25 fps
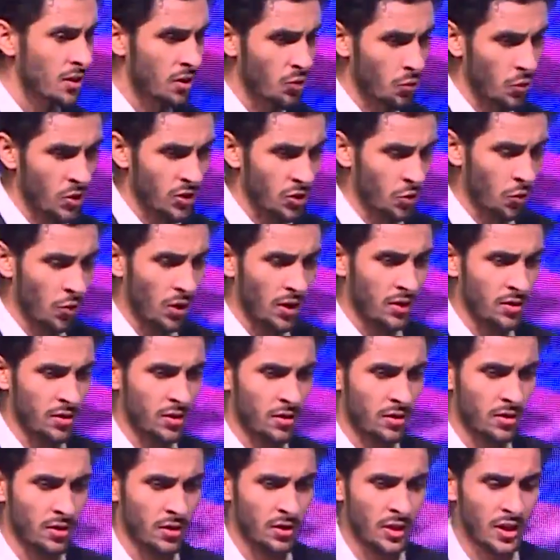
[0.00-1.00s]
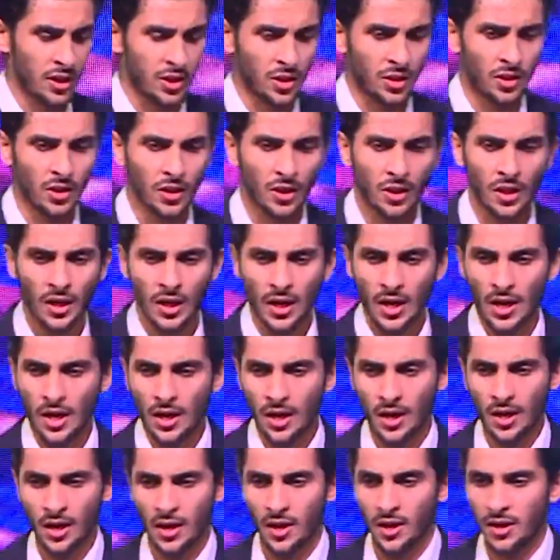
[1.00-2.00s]
It was quite international.
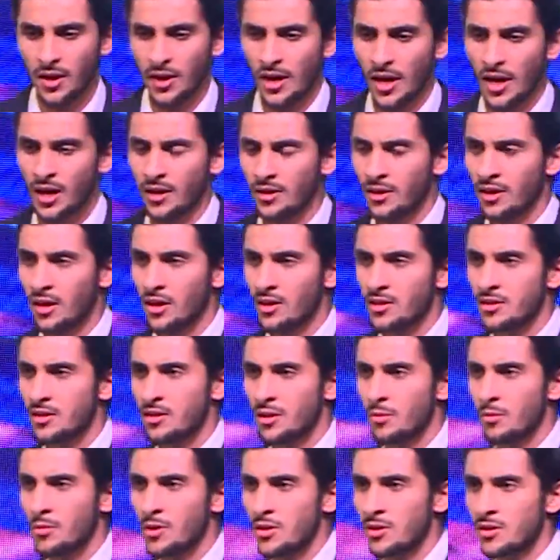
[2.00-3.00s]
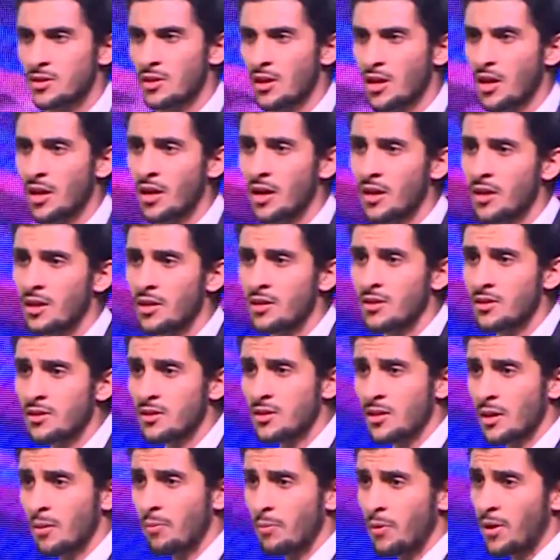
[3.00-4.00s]
He had customers, clients,
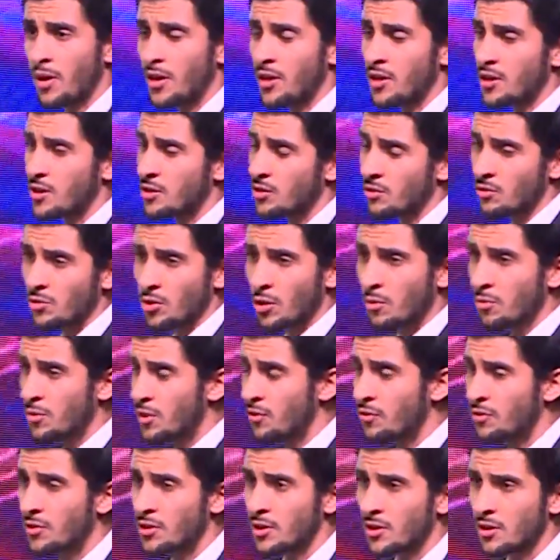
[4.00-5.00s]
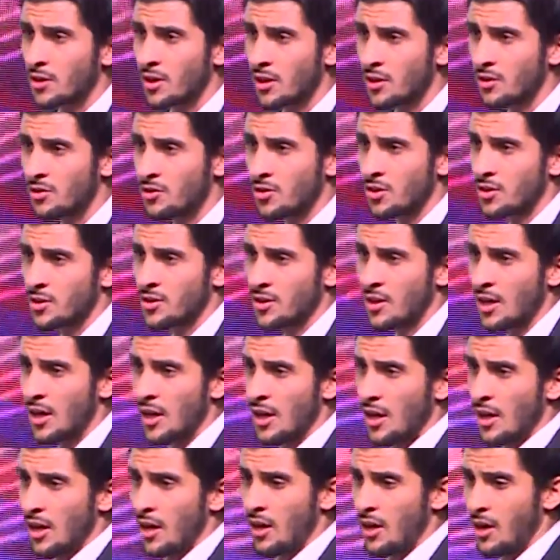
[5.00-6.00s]
suppliers from different countries
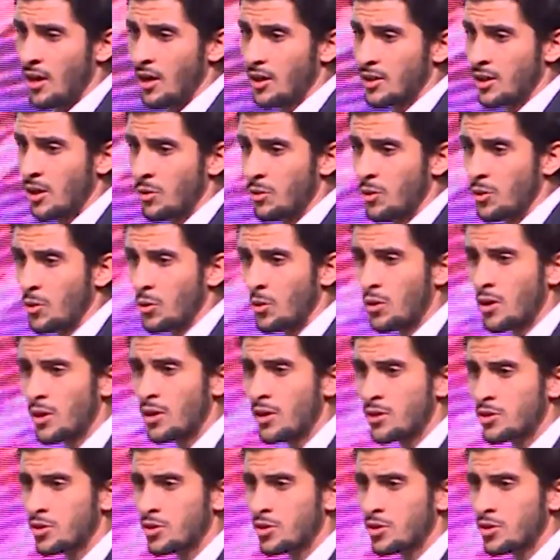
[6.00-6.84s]
around the world.